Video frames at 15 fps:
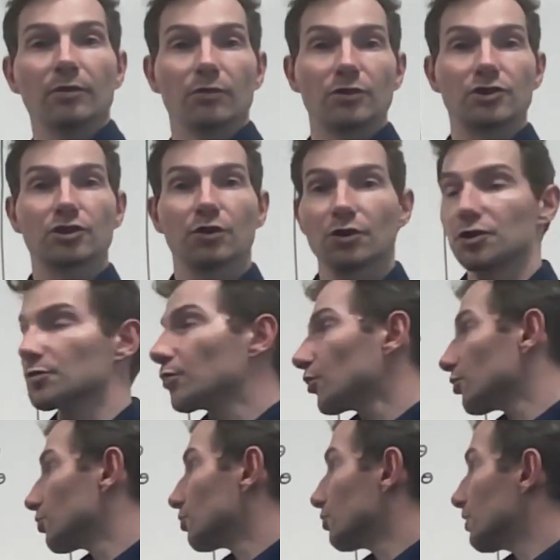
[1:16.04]
which
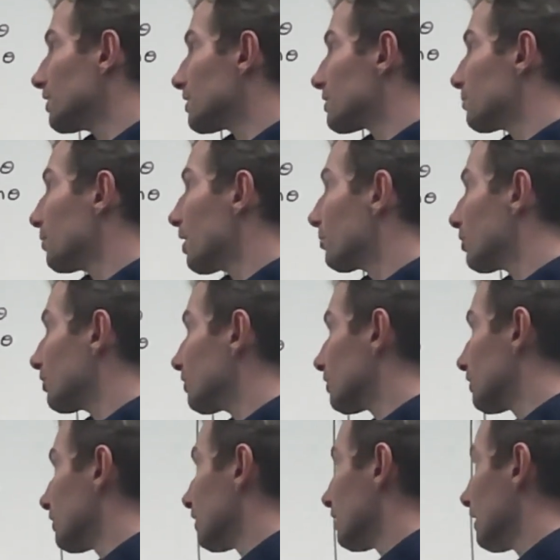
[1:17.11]
correspond to this
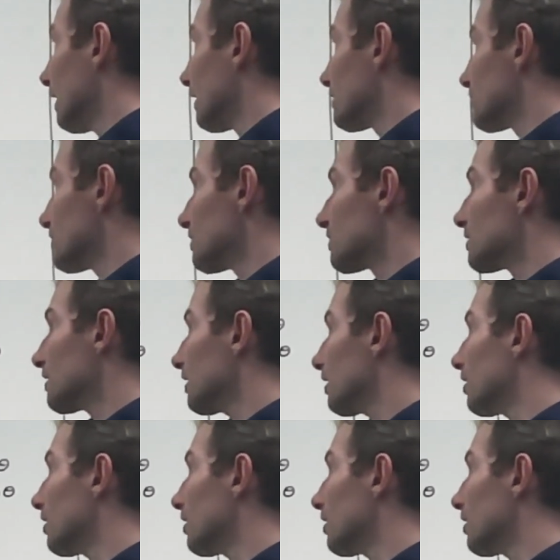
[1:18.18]
perpendicular axis